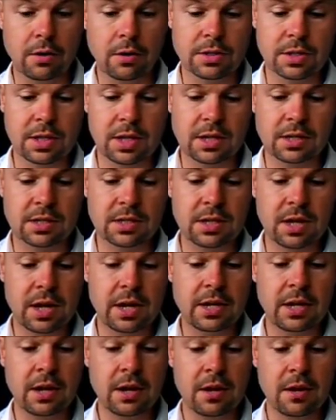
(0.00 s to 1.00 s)
onto the
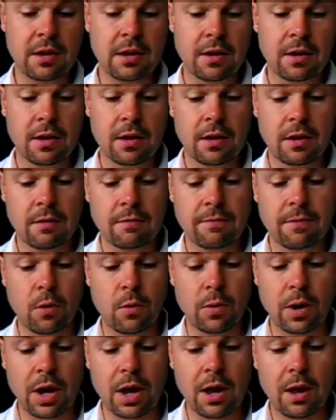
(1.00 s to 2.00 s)
underside,
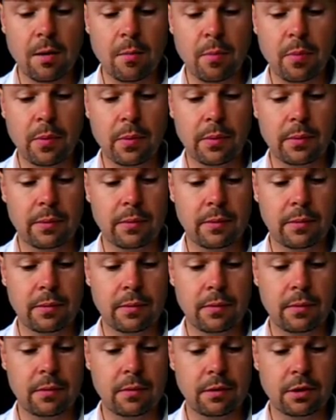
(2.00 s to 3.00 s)
fold up
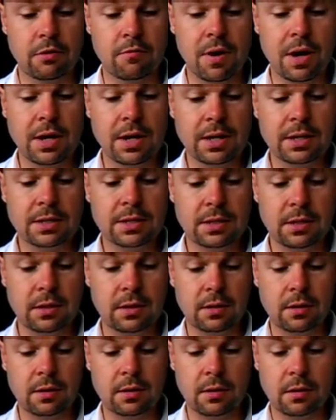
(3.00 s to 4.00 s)
your railings,